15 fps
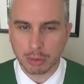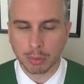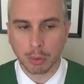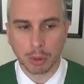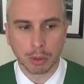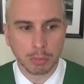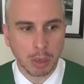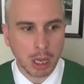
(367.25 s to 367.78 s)

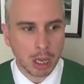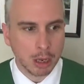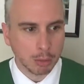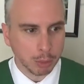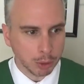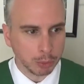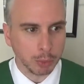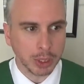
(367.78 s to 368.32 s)
for him
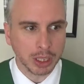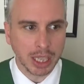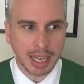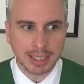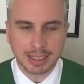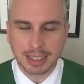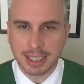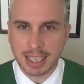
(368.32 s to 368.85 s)
was
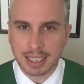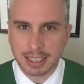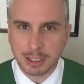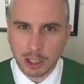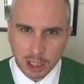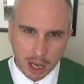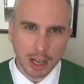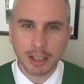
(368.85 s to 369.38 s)
realizing that he's
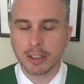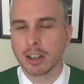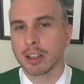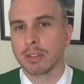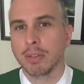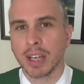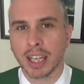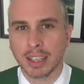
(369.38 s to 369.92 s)
not
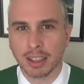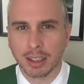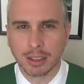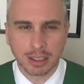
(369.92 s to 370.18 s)
Darth Vader.